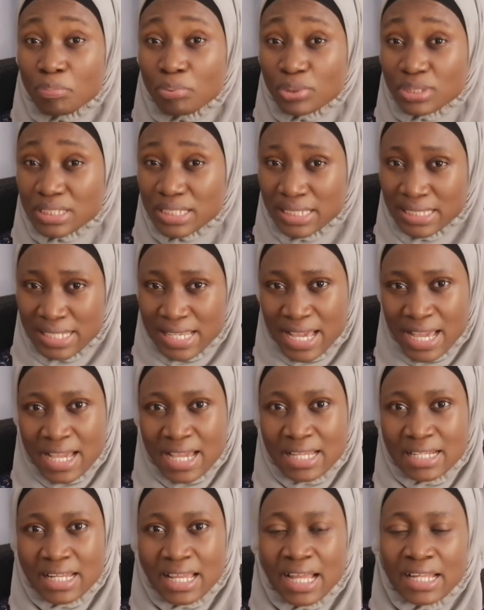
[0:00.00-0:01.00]
put in their
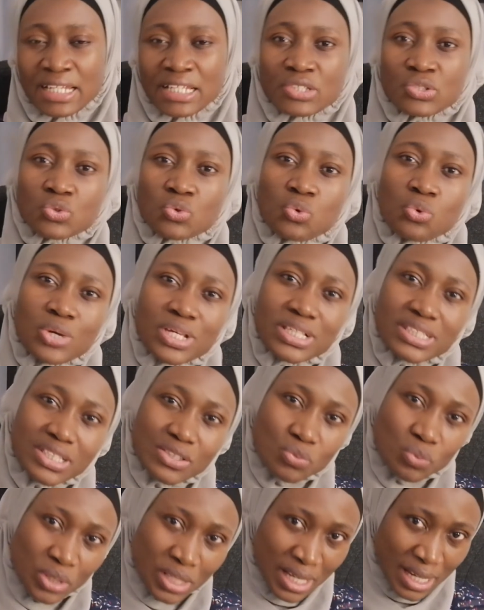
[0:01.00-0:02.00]
hand and they squeeze
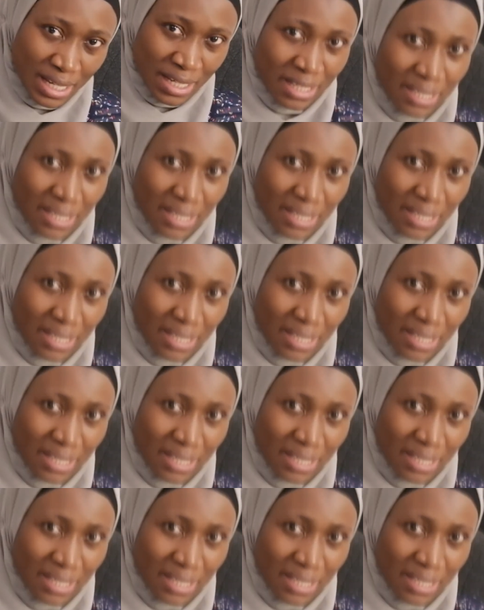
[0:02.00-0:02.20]
it with their